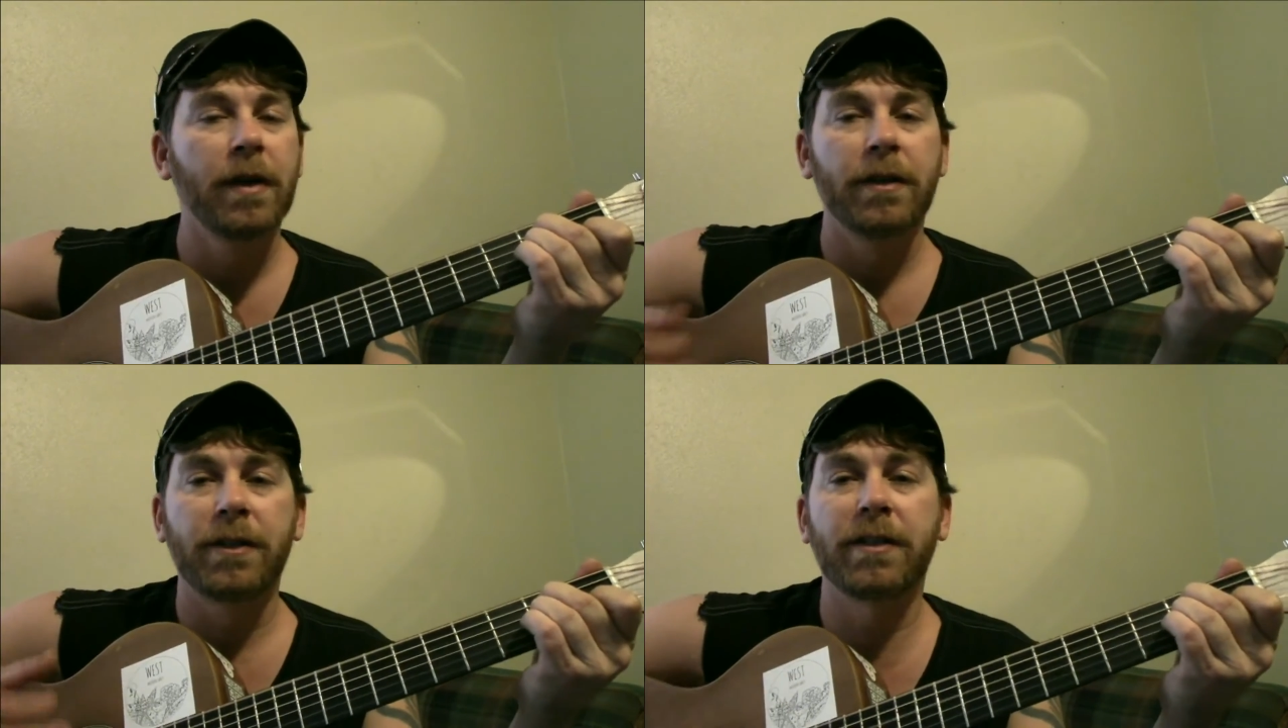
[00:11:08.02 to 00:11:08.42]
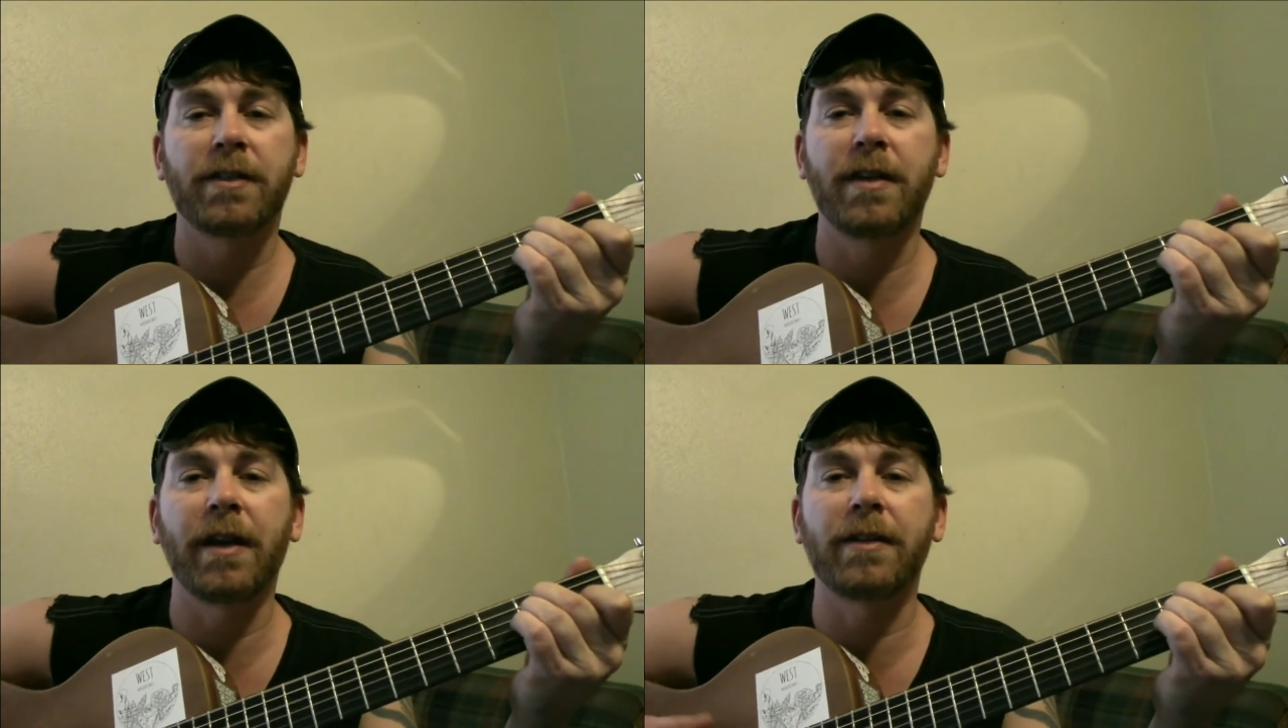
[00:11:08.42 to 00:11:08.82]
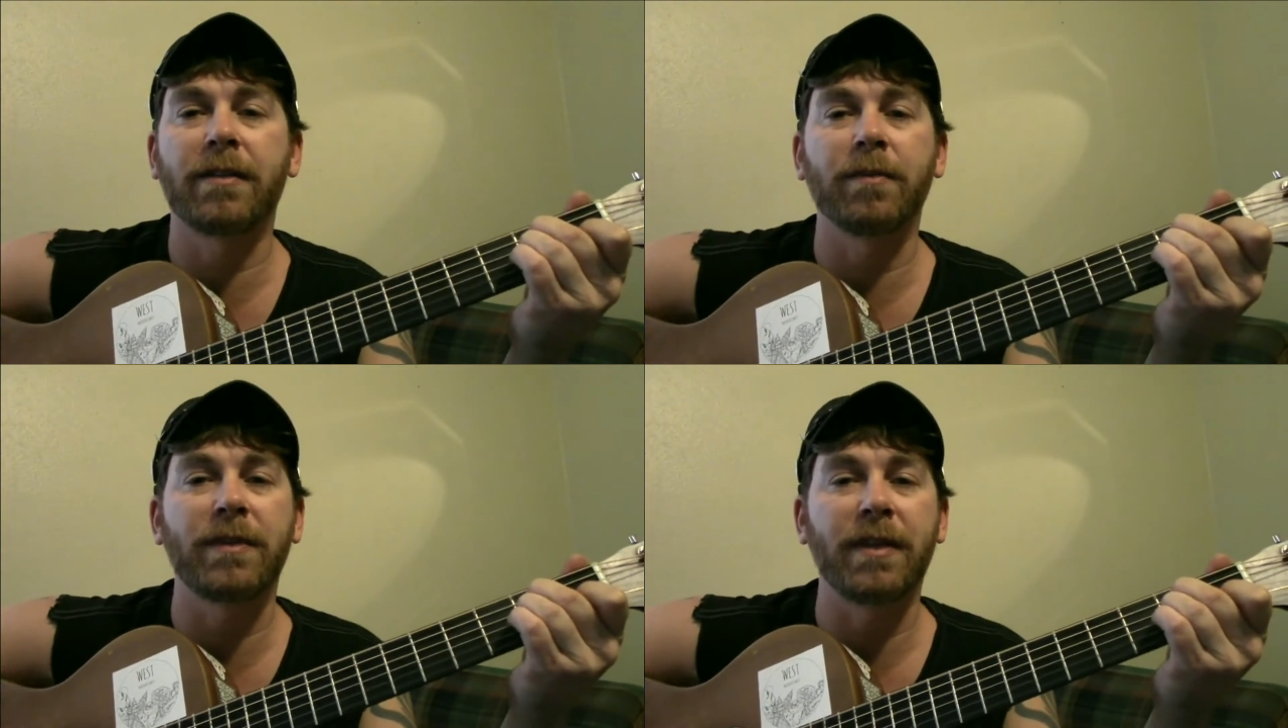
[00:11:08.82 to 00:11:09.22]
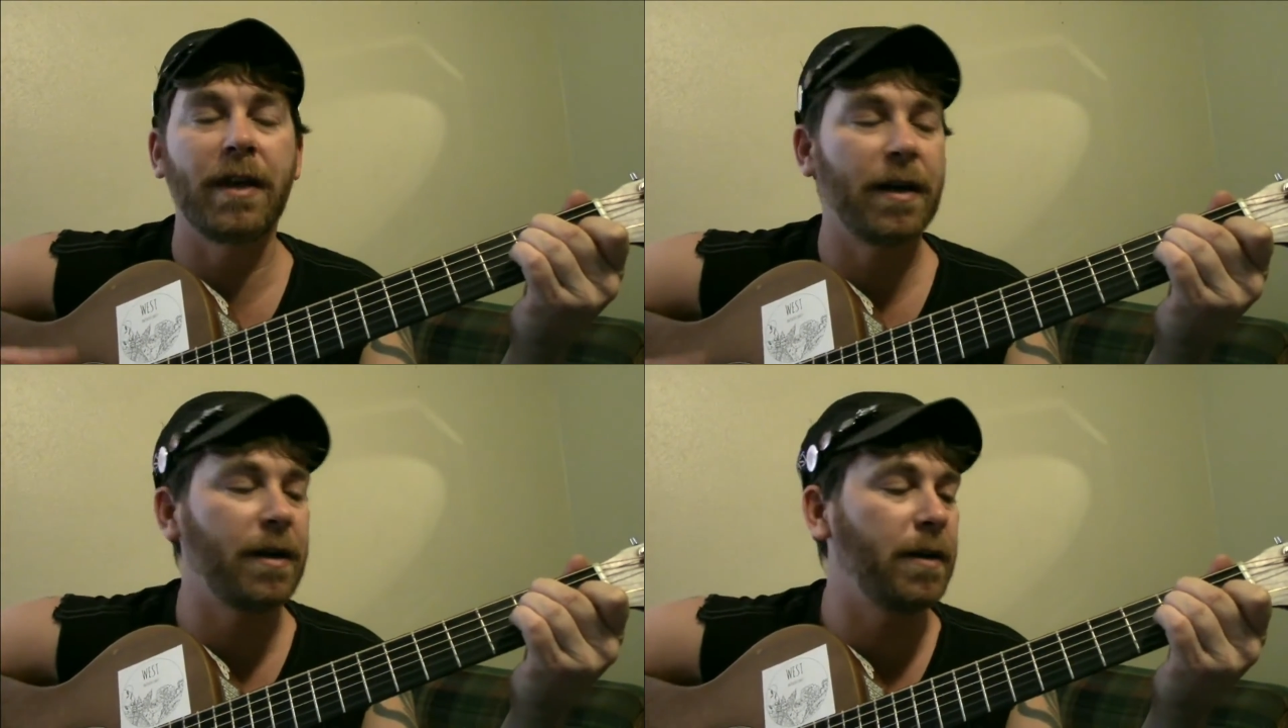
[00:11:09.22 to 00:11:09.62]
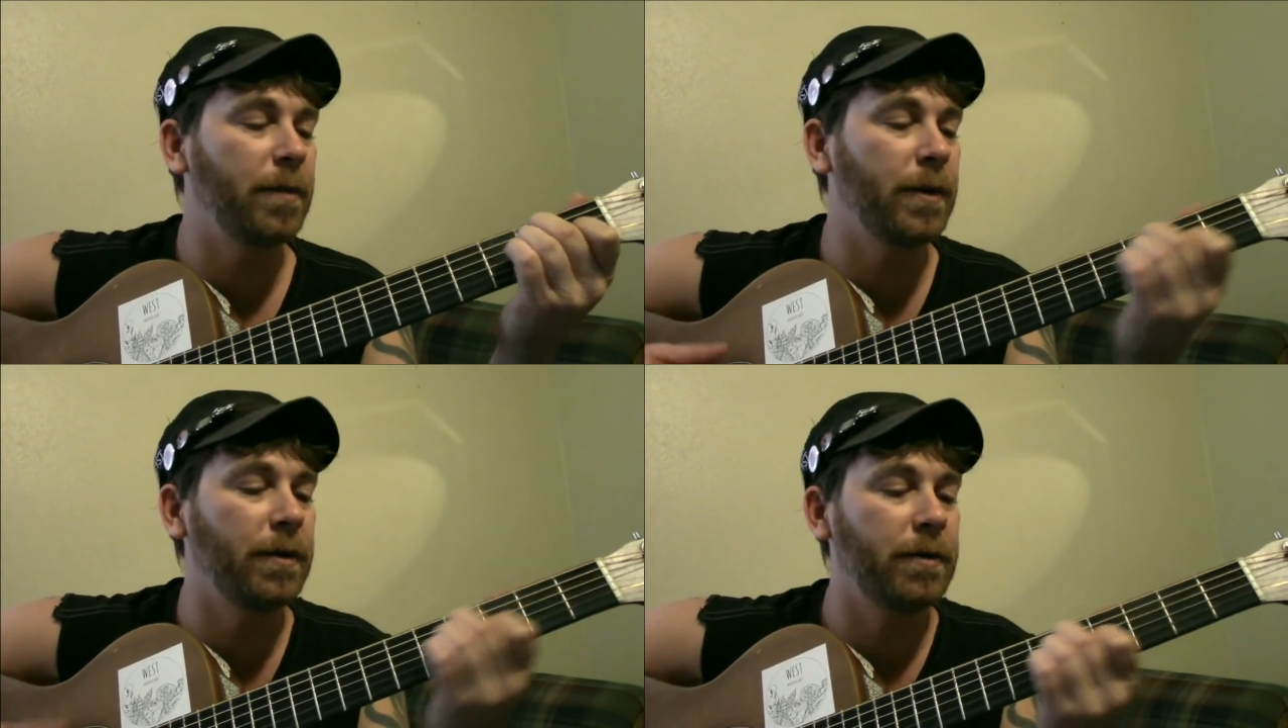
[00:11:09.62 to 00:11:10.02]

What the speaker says: just take some time